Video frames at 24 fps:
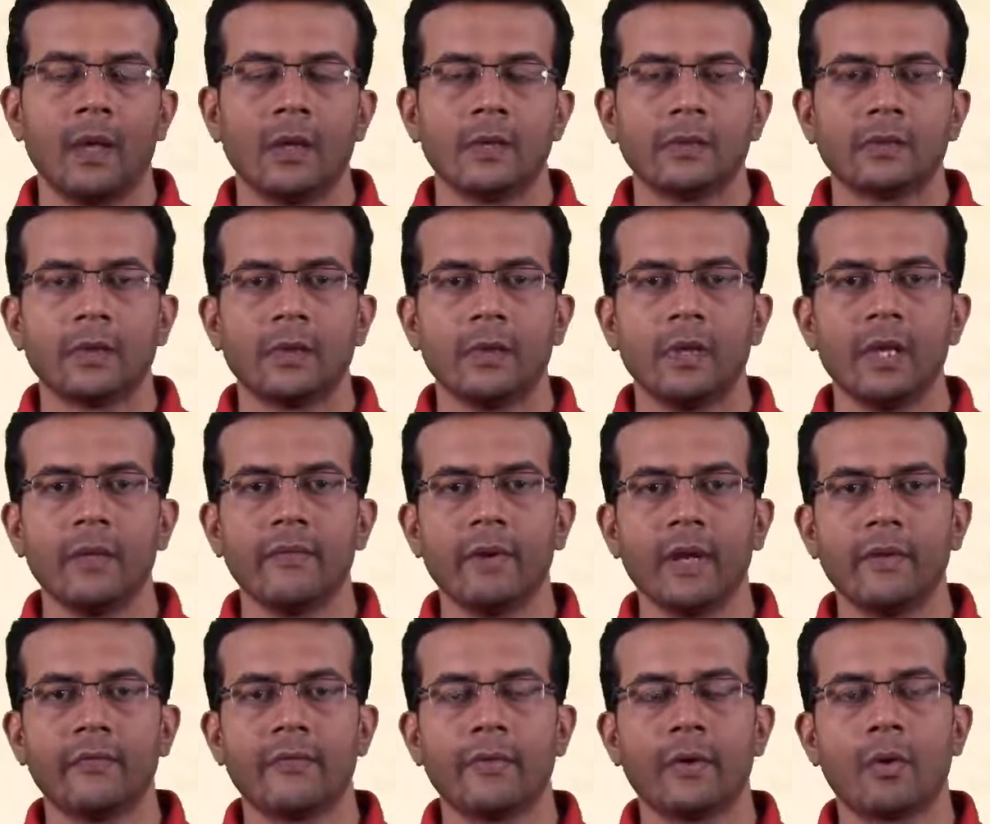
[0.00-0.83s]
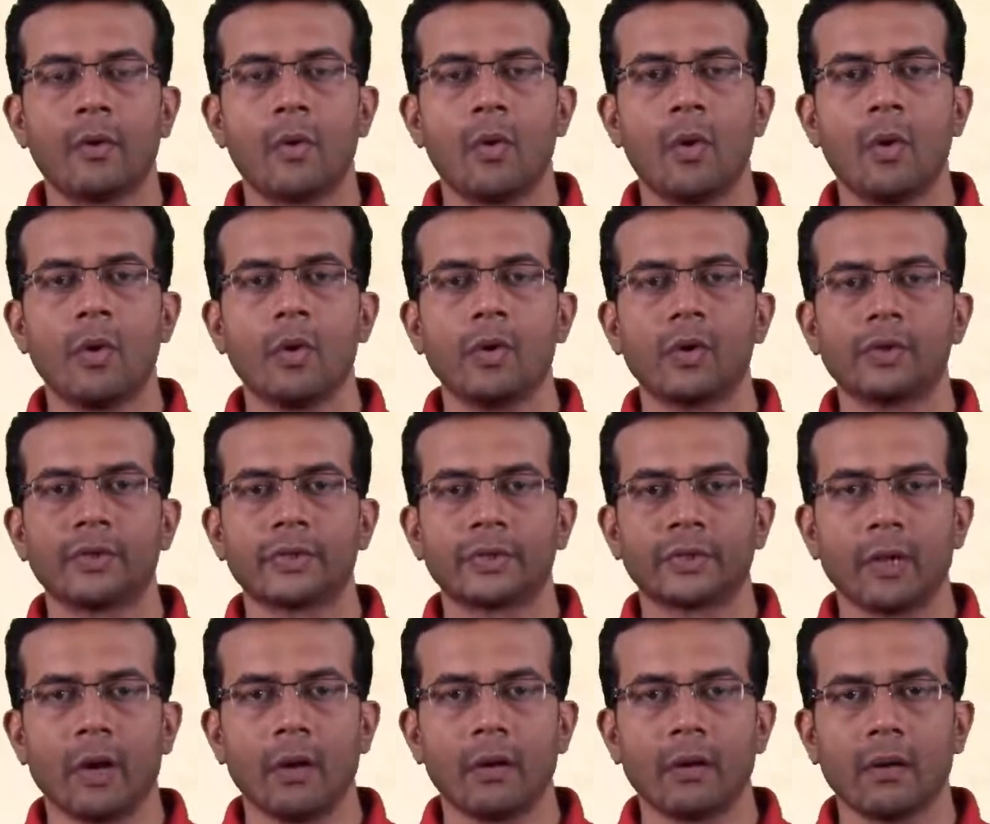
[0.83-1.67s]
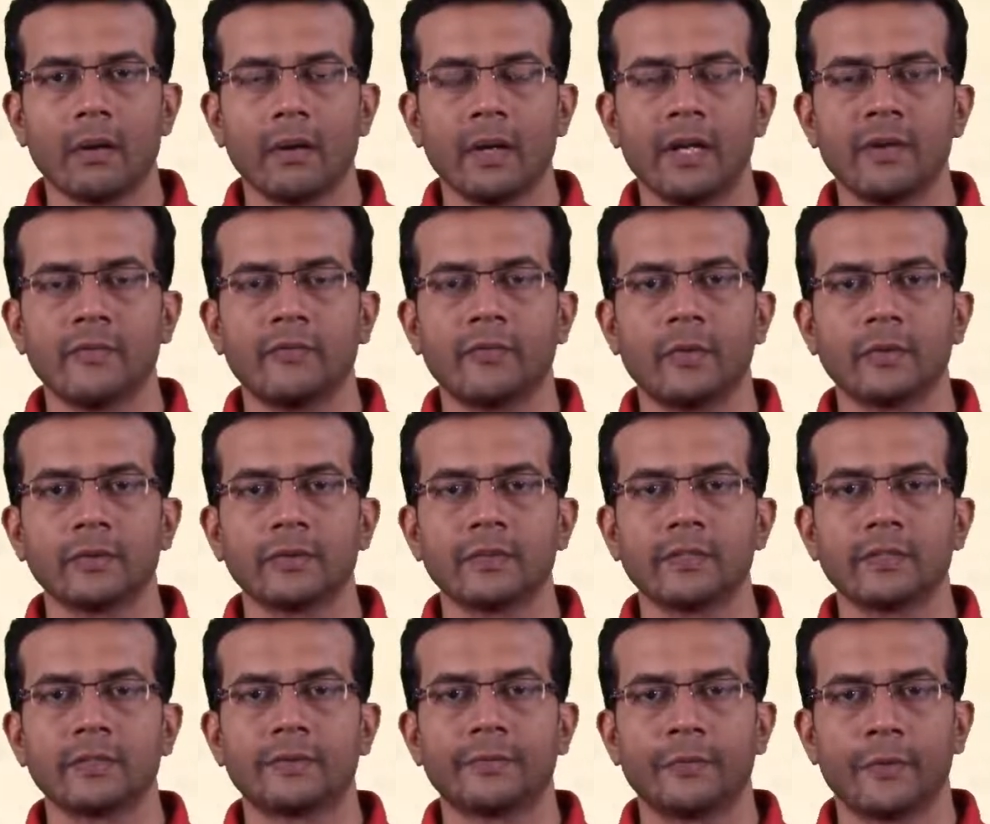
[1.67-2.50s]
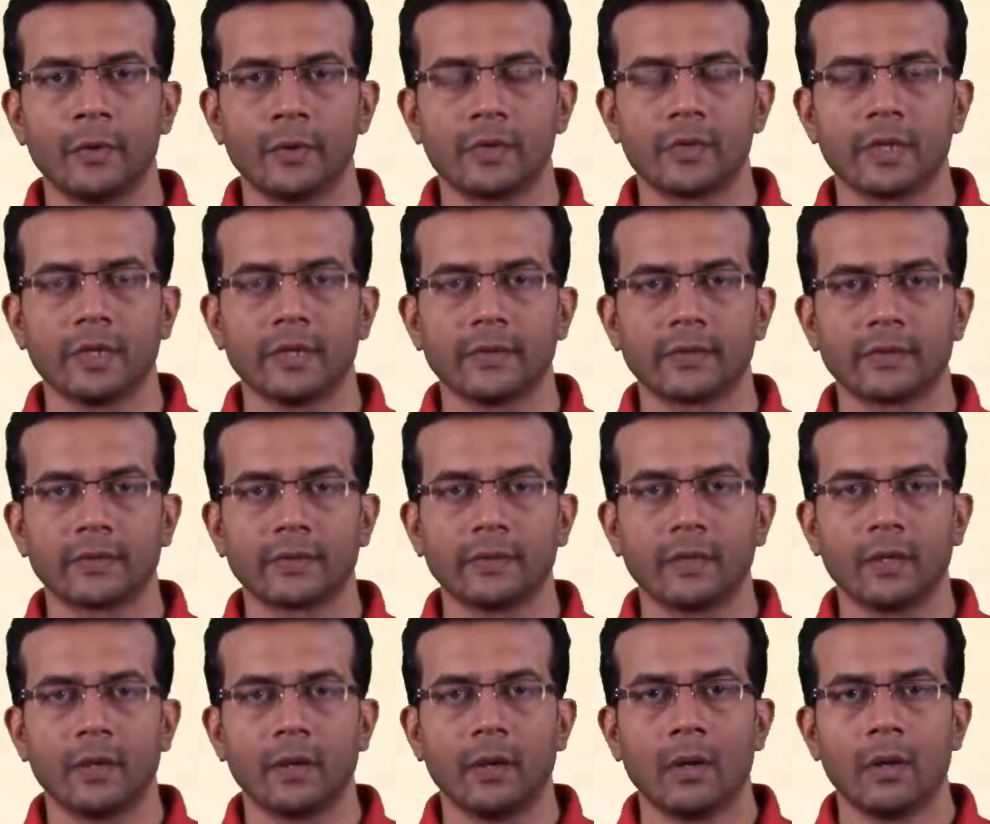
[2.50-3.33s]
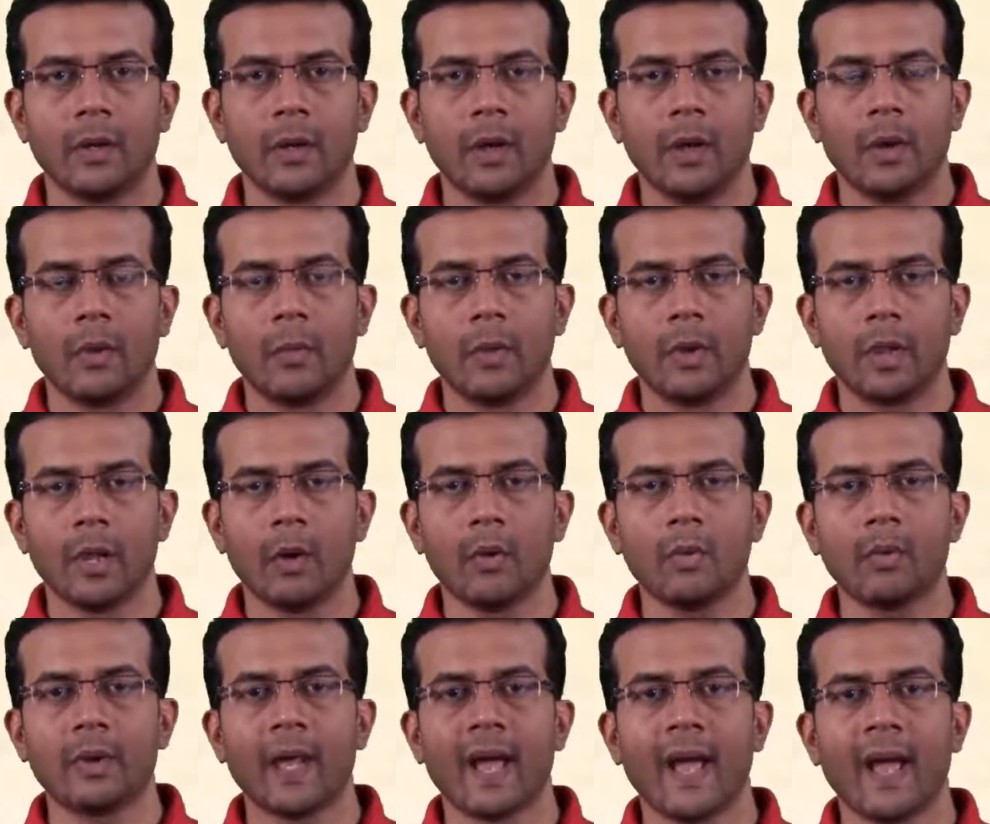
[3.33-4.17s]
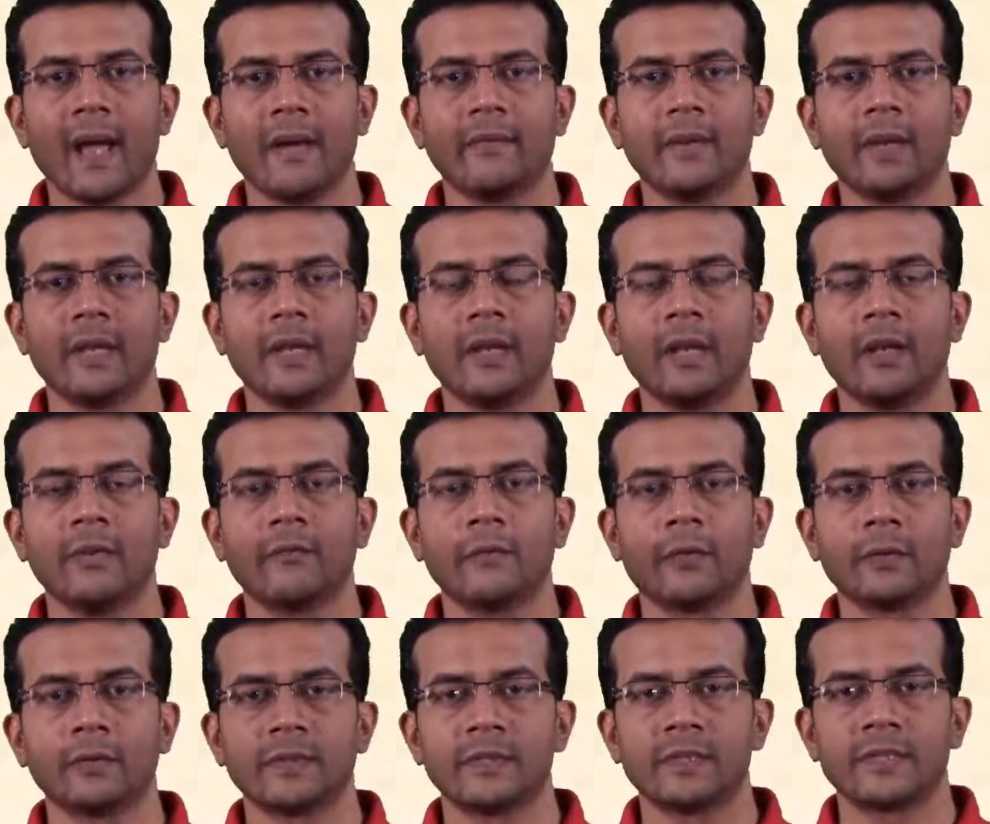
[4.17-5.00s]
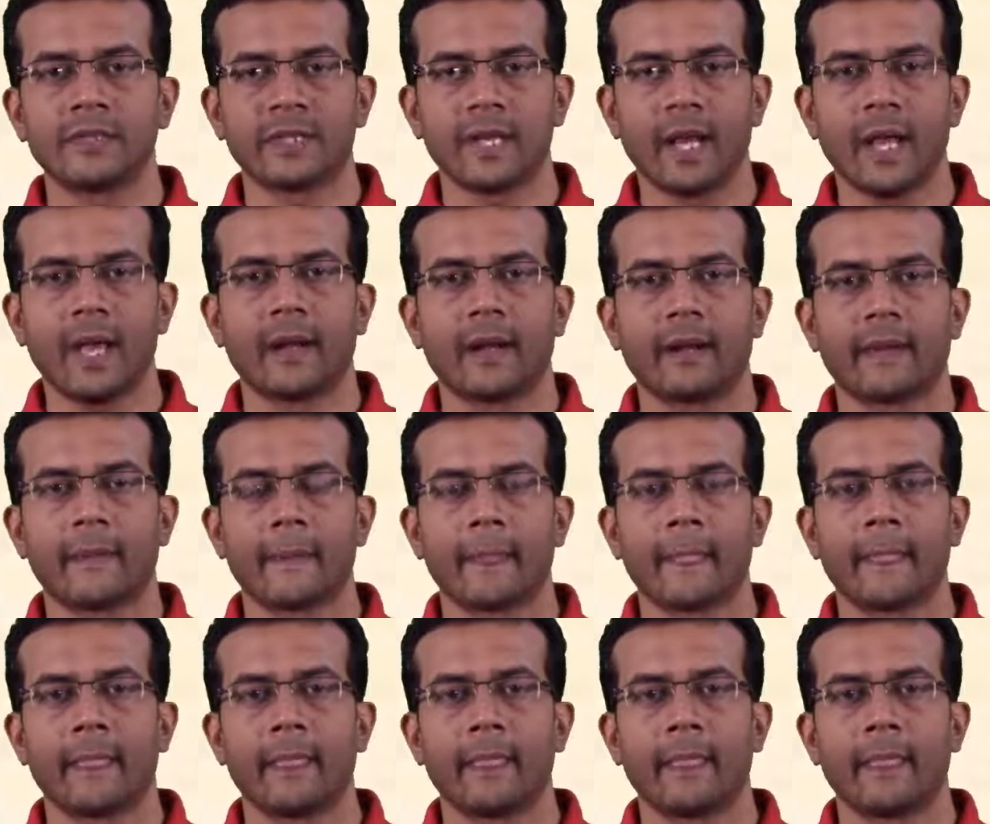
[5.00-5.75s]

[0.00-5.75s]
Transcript: So even if you go short on Infosys futures without having Infosys share,